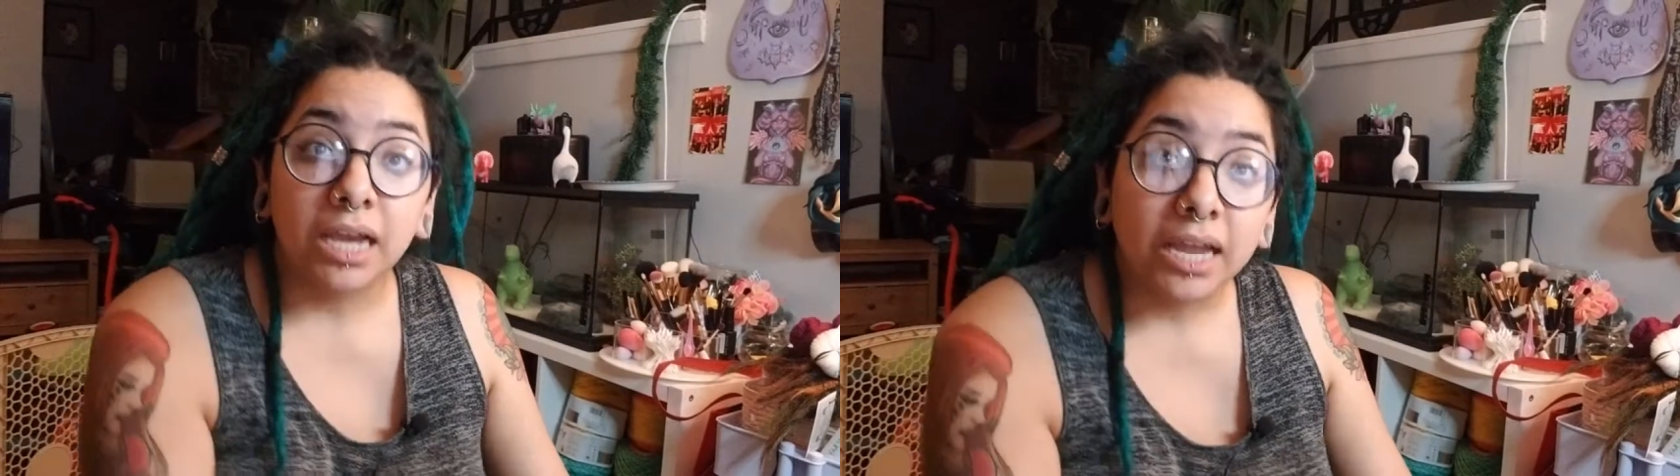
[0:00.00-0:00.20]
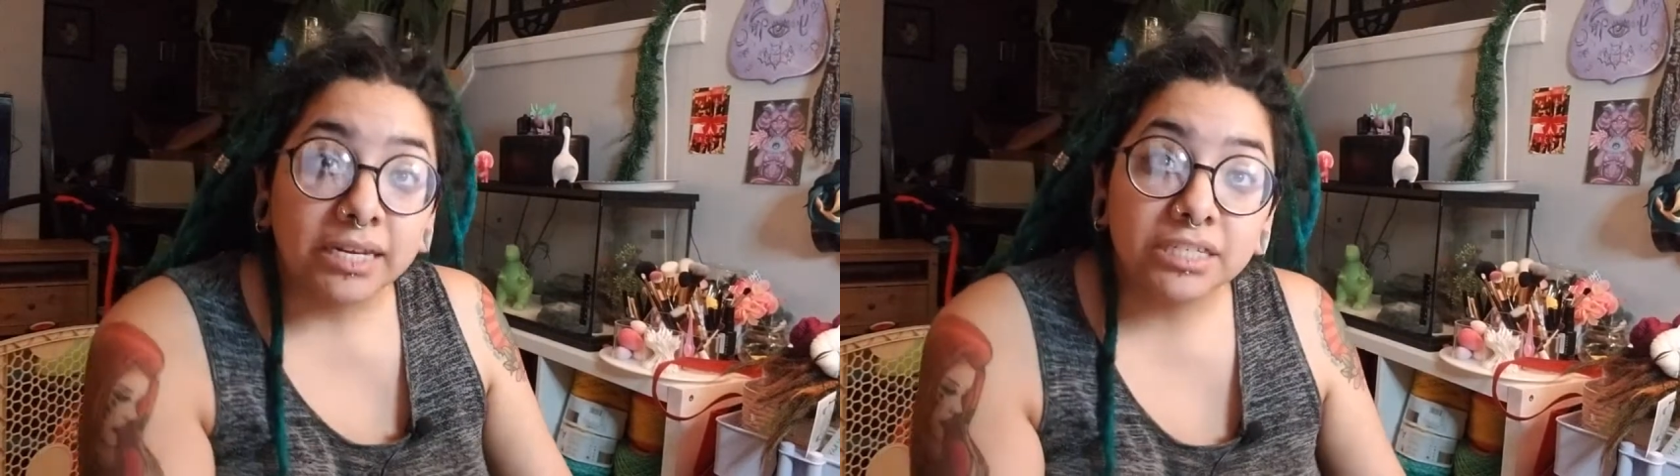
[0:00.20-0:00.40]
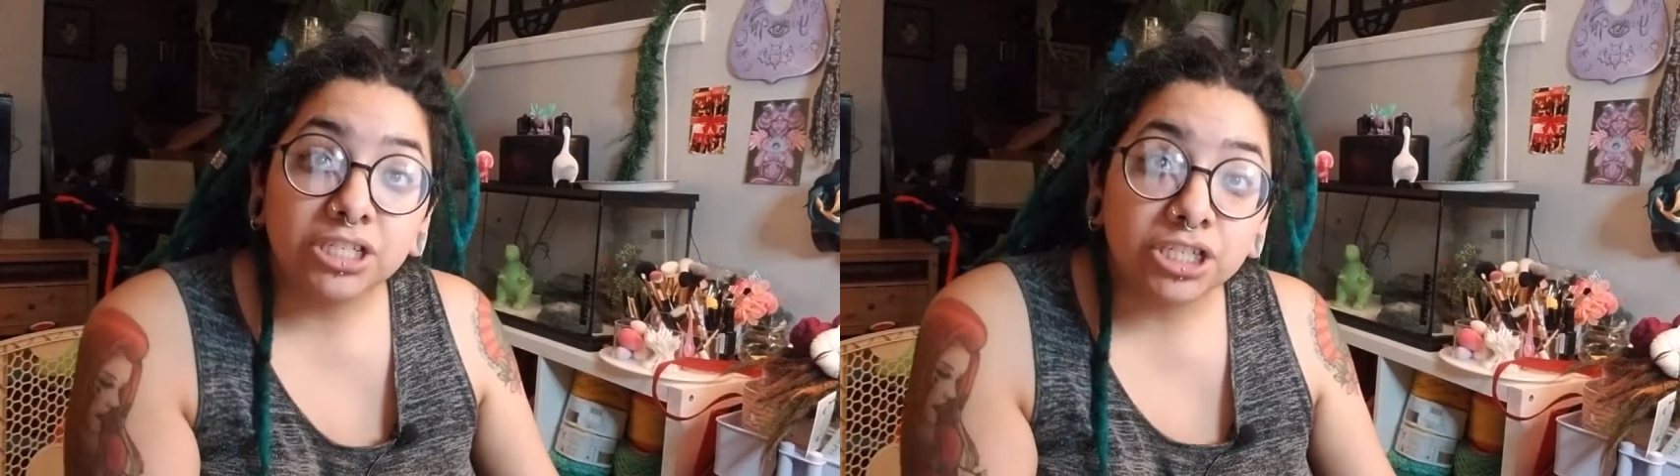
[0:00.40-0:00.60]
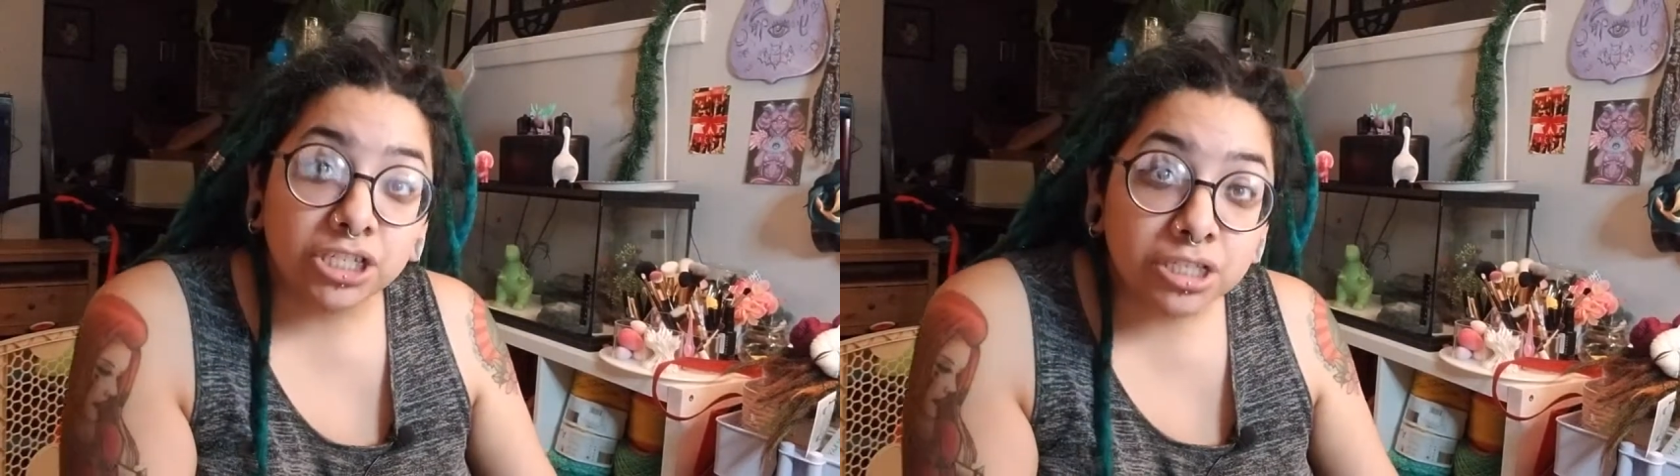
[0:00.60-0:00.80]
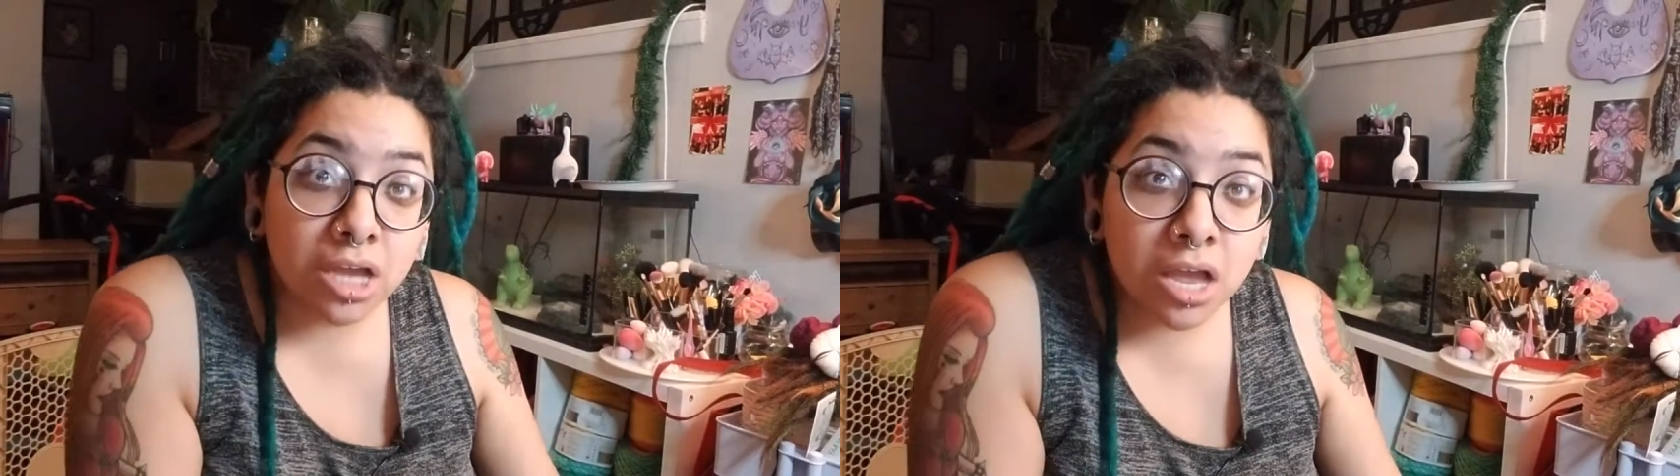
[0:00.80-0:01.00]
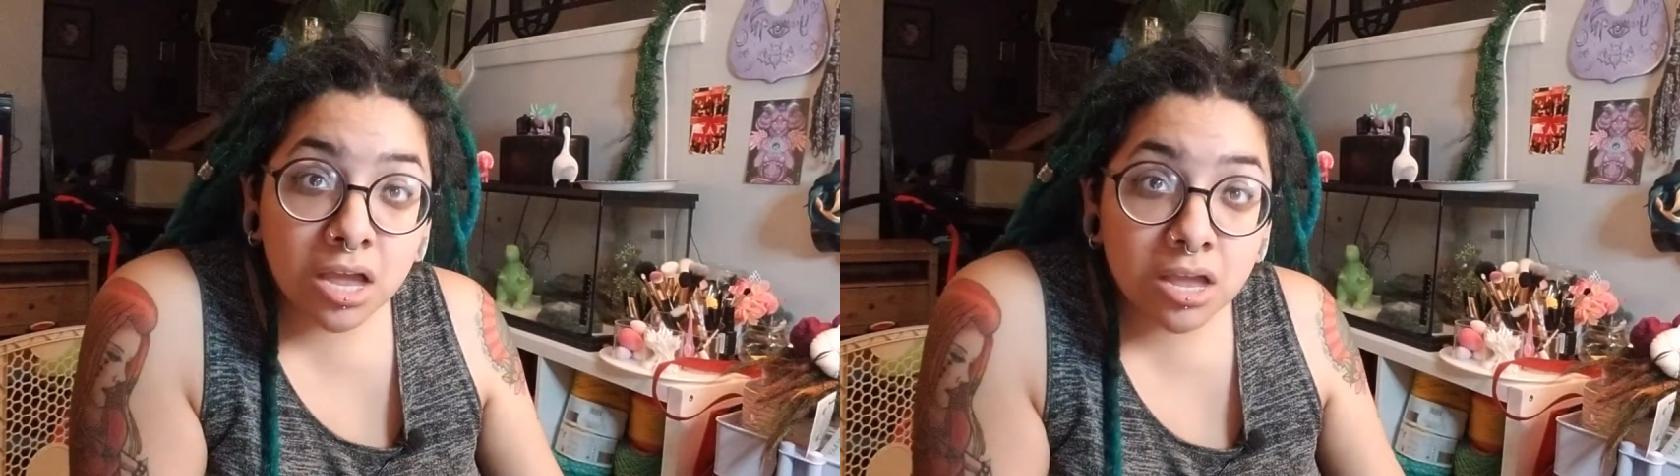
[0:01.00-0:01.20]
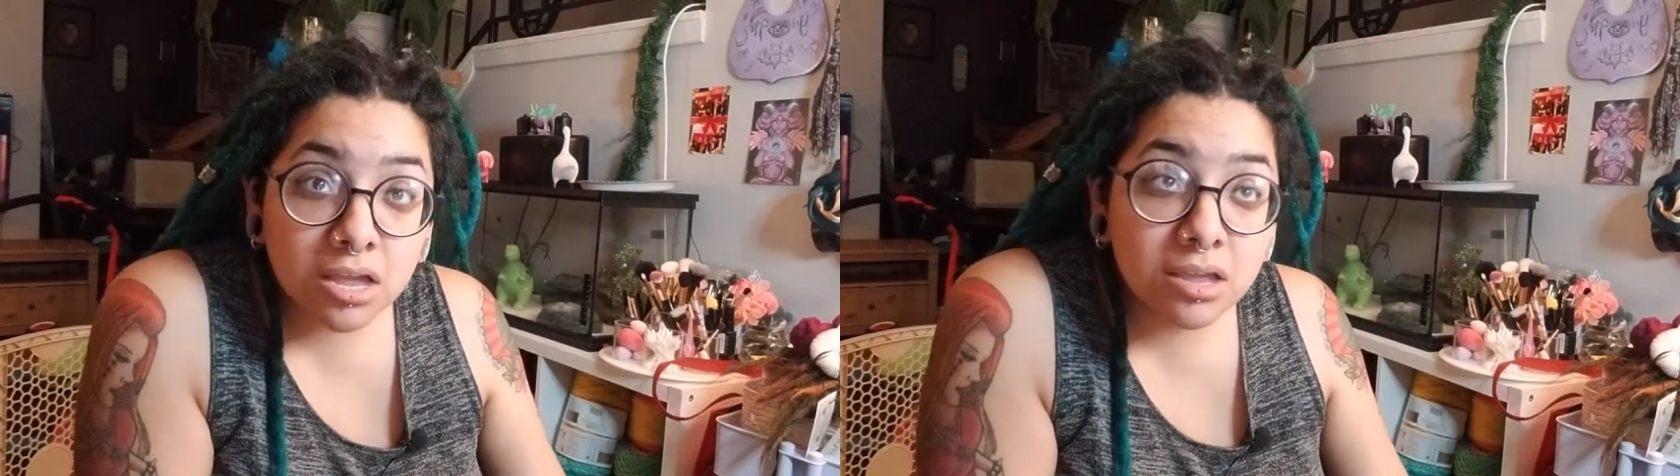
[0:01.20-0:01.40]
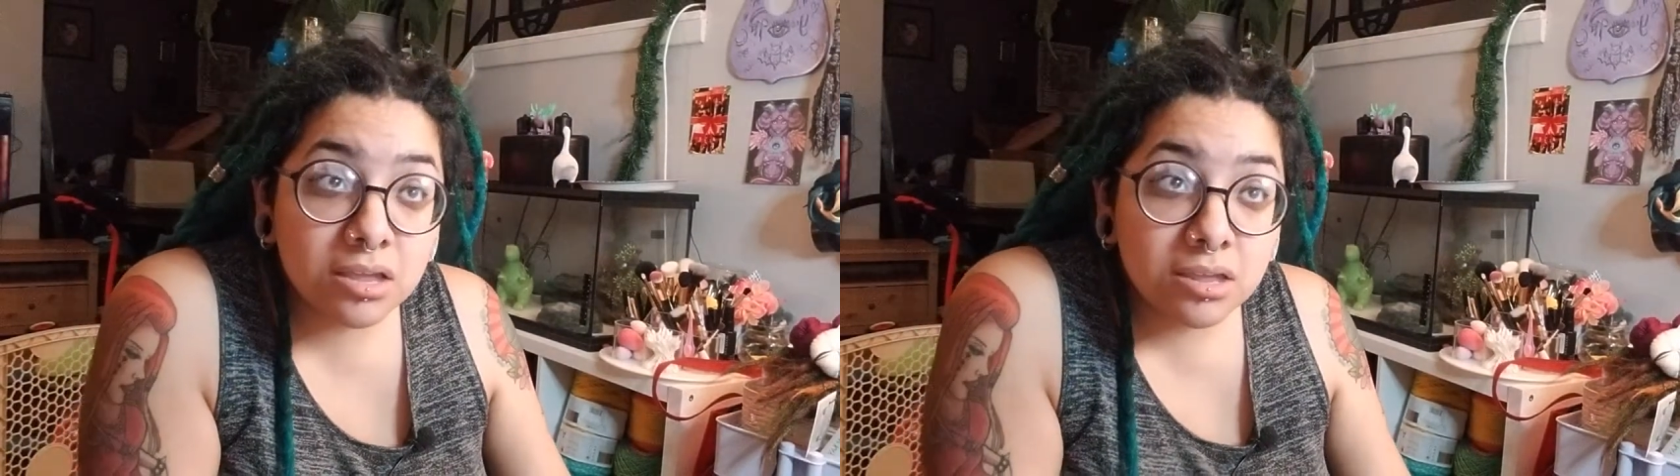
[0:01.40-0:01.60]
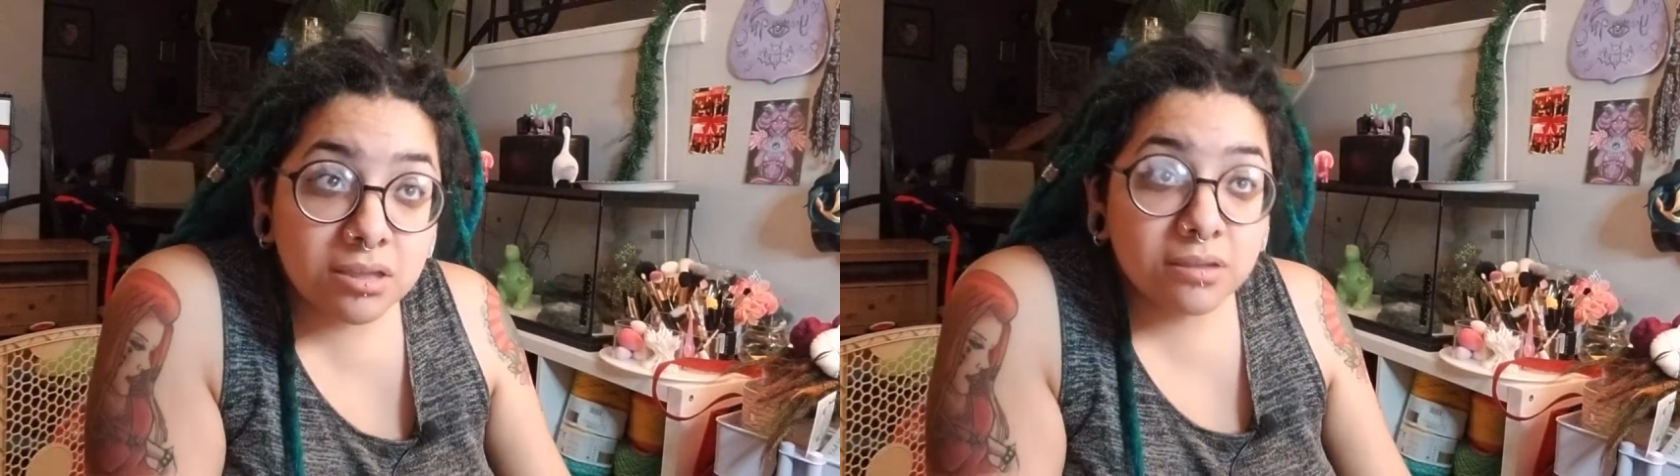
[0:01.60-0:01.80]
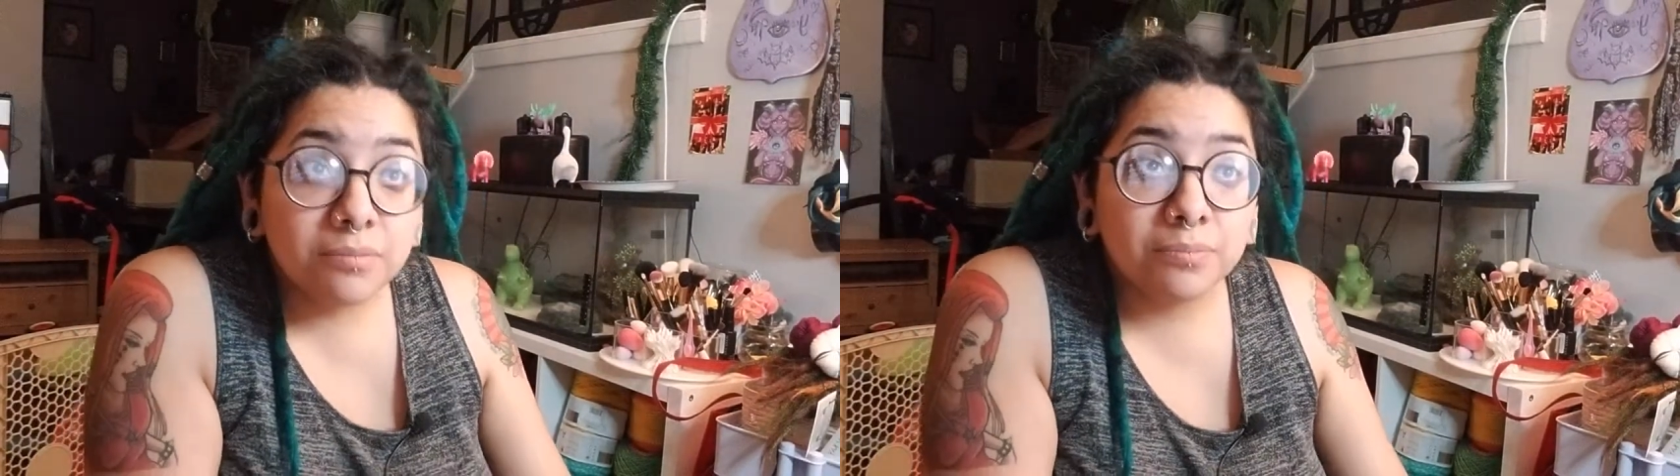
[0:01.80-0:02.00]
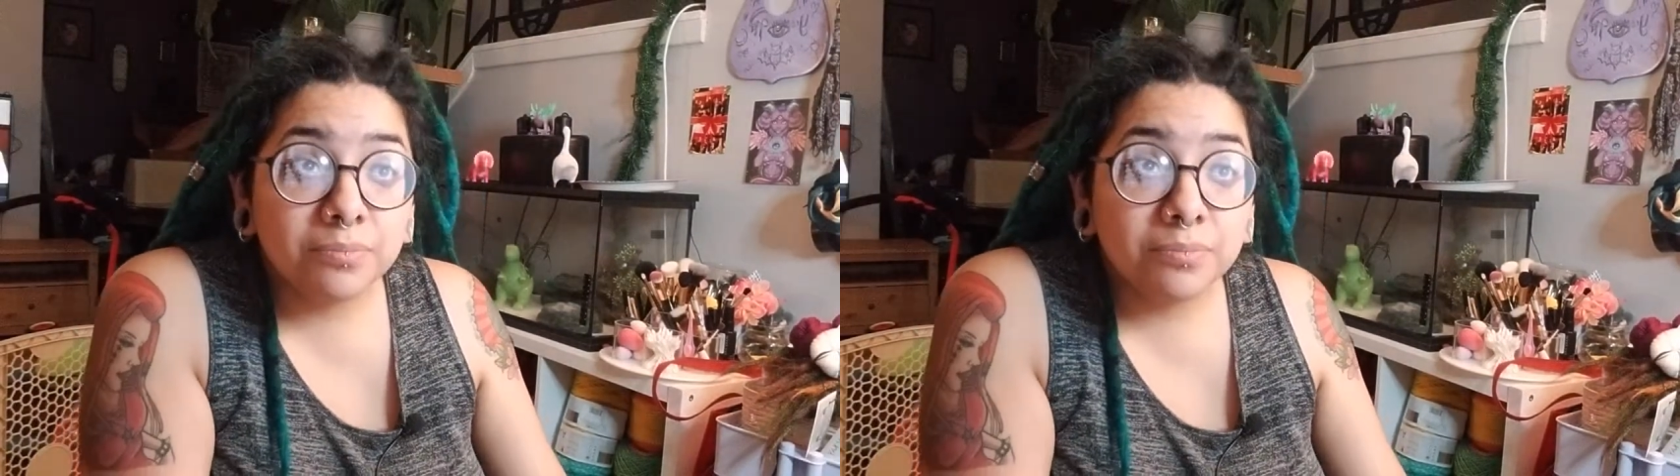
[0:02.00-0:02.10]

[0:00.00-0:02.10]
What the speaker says: I need to stop.